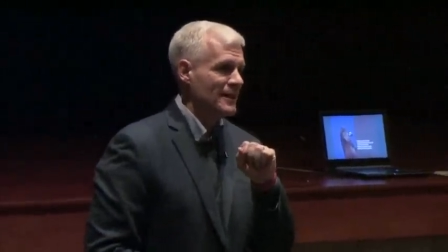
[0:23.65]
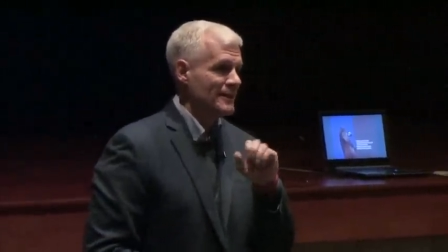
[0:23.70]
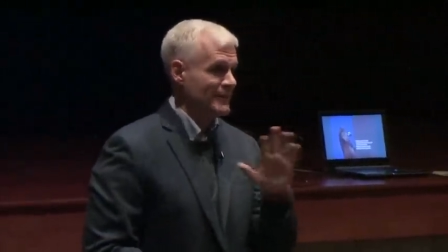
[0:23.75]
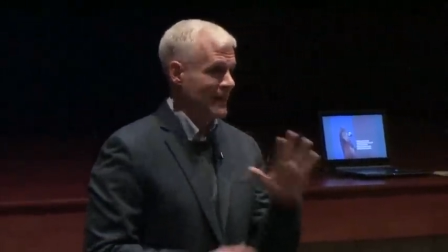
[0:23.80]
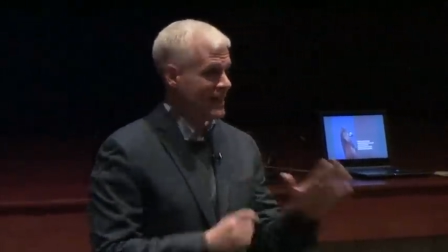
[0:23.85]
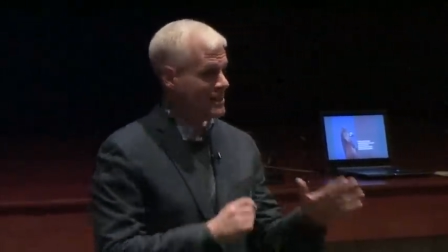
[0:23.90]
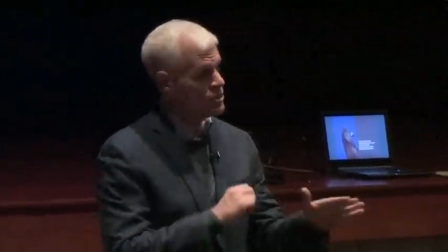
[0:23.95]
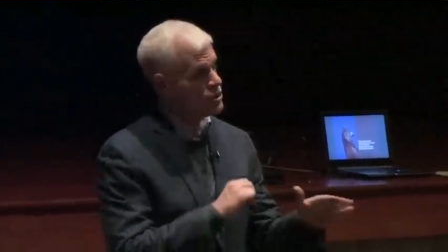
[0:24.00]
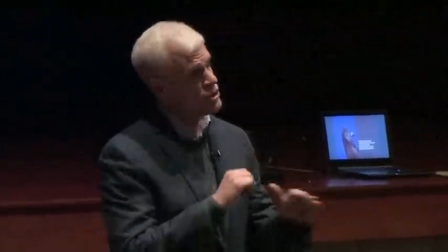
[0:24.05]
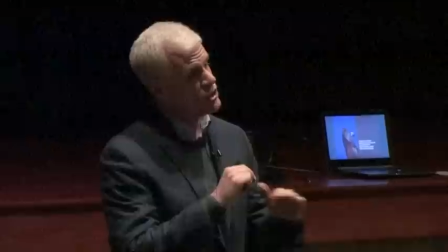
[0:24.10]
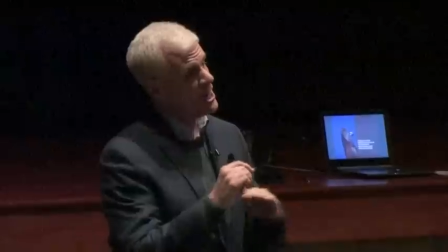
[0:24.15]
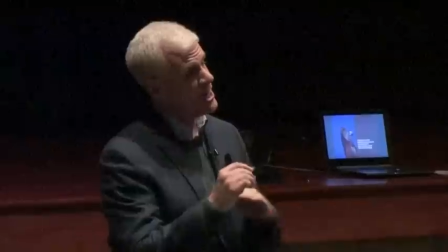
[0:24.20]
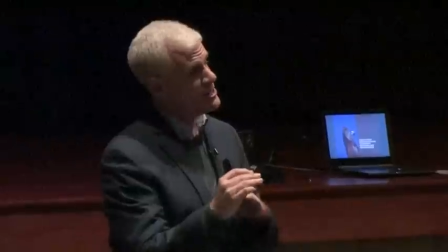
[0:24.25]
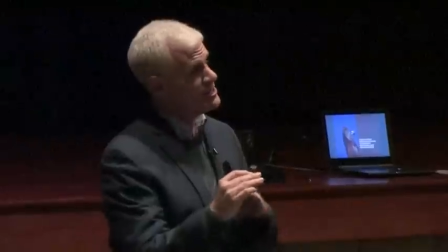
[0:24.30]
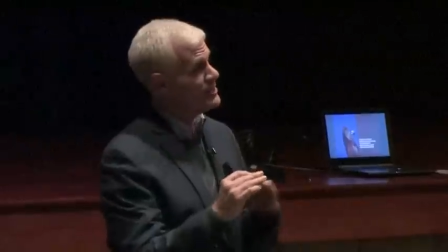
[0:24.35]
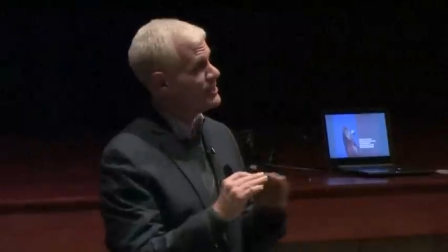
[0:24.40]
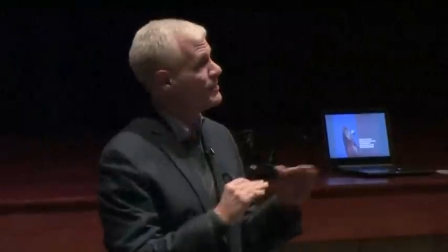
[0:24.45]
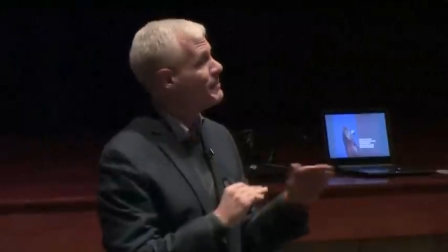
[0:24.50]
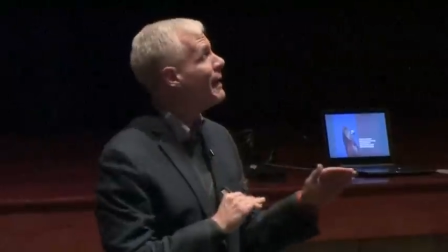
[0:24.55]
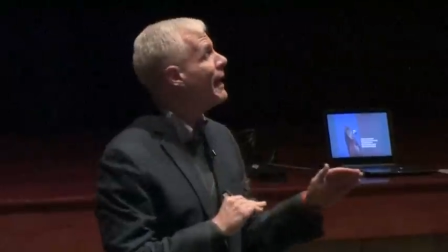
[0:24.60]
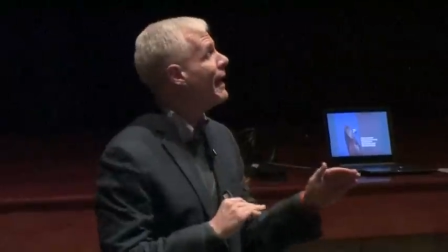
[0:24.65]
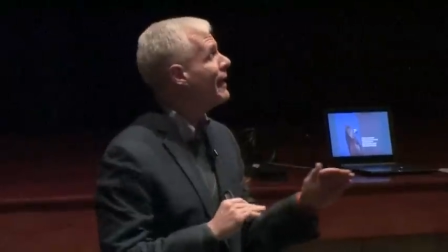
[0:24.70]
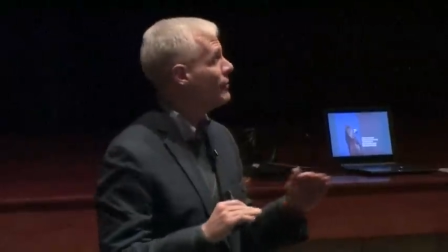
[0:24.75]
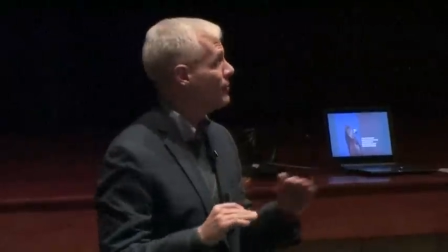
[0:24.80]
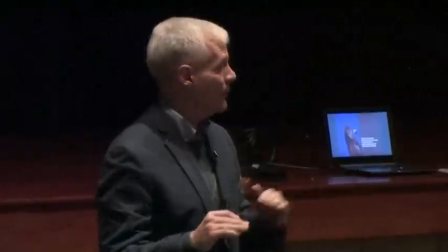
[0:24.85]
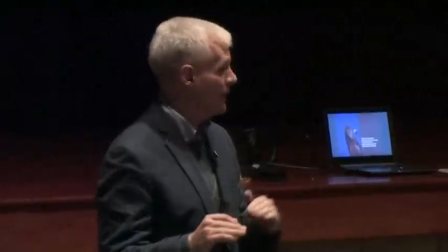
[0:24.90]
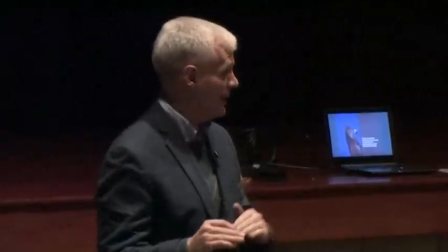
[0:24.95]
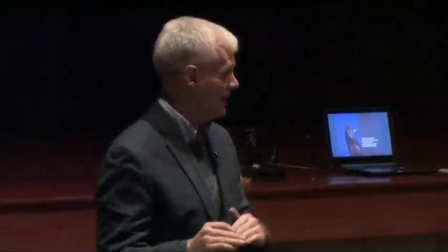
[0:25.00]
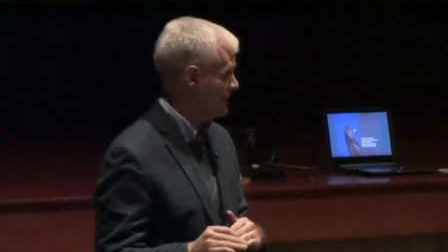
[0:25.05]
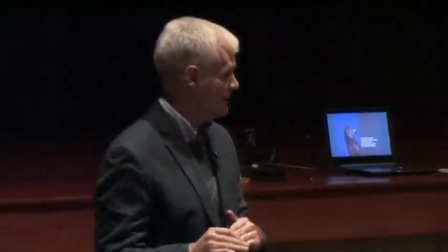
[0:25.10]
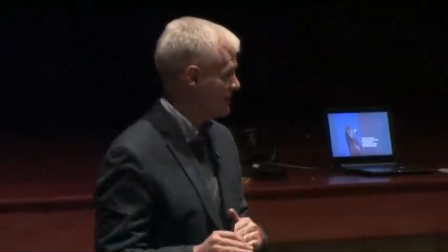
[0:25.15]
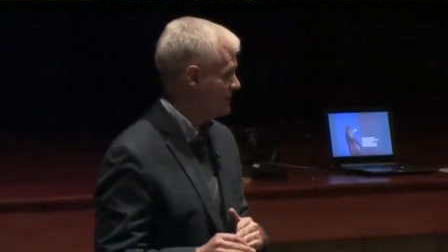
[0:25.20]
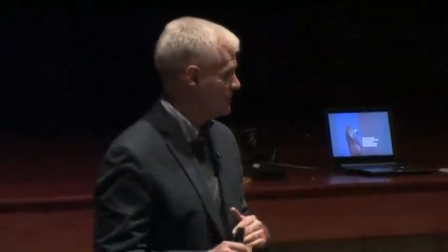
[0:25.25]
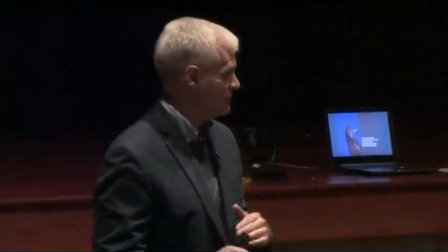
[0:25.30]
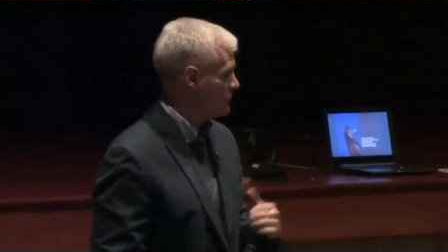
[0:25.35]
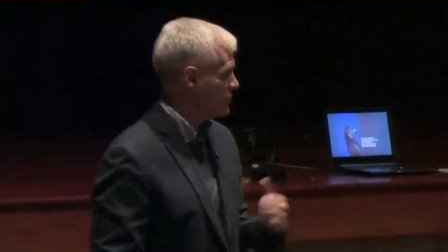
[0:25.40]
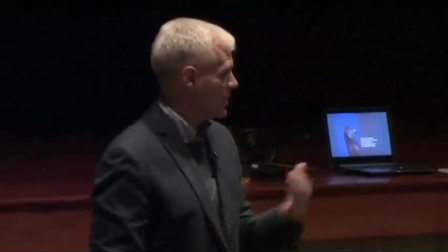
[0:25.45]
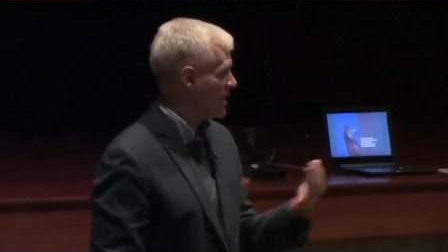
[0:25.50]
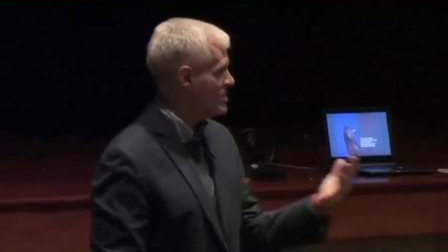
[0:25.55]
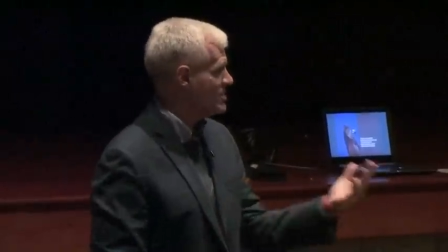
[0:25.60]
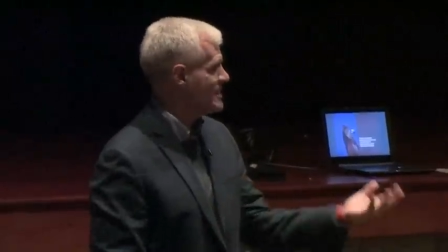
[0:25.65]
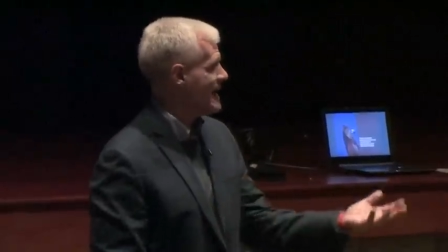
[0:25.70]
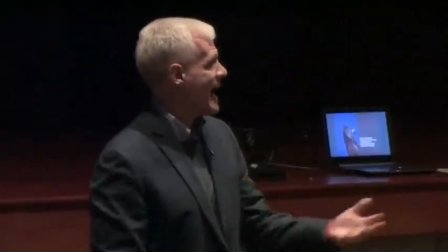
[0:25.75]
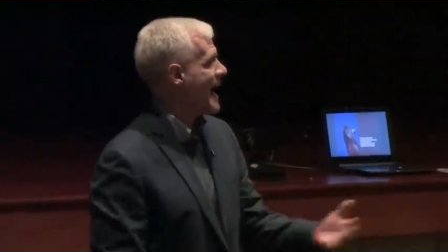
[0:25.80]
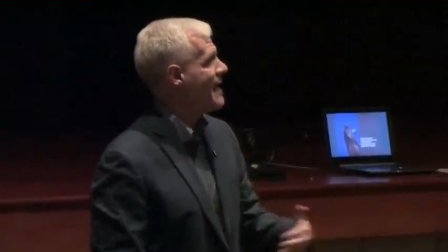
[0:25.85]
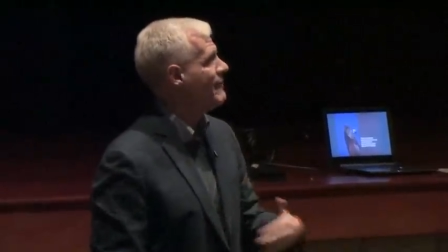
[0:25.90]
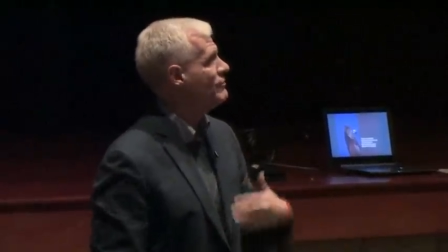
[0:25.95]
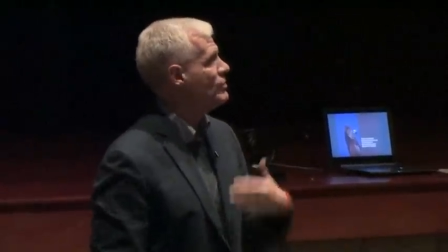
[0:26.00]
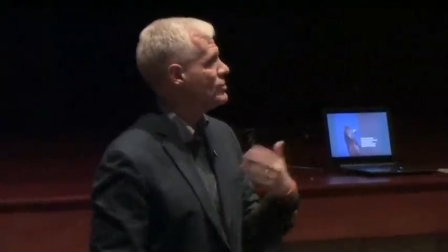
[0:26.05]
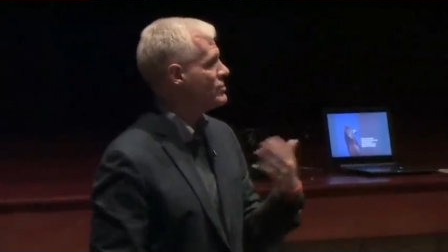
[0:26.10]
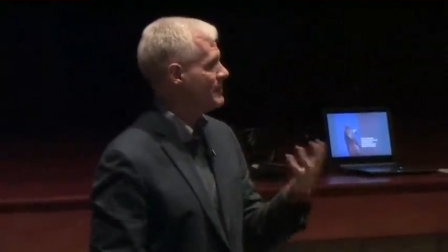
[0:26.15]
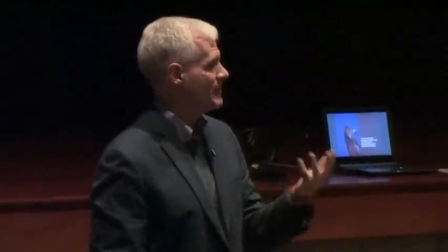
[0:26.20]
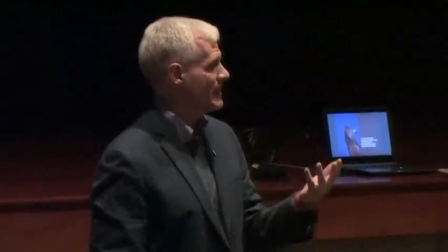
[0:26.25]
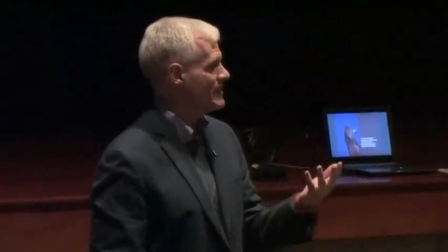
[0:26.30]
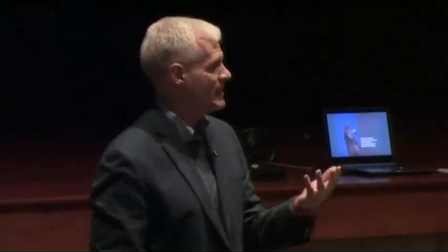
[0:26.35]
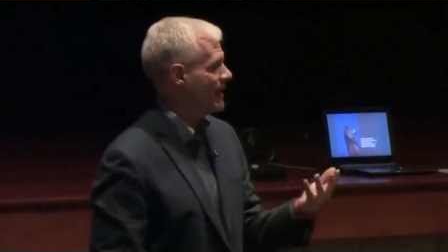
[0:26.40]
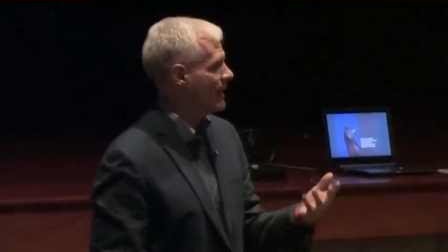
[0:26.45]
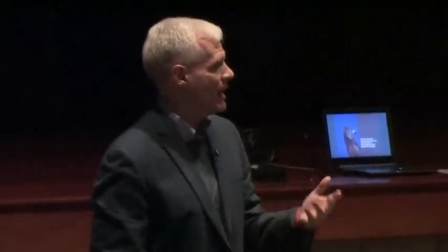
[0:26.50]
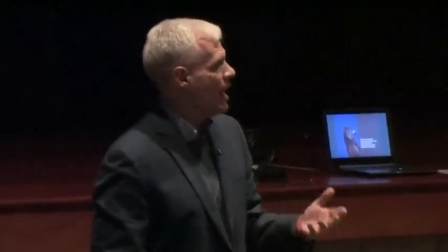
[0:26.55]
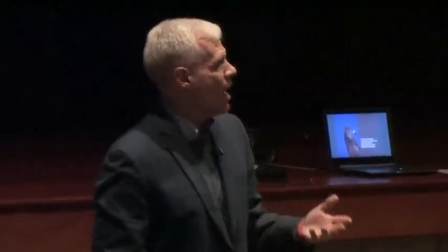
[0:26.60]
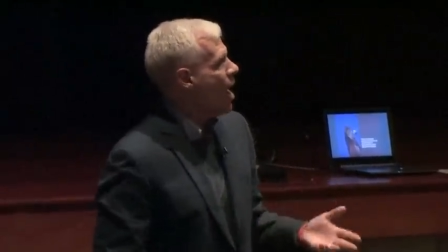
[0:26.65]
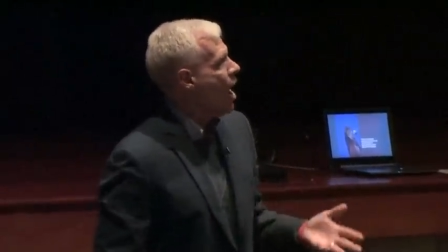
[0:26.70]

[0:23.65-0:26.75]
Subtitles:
That's changing the pathway, changing the avenues I might take.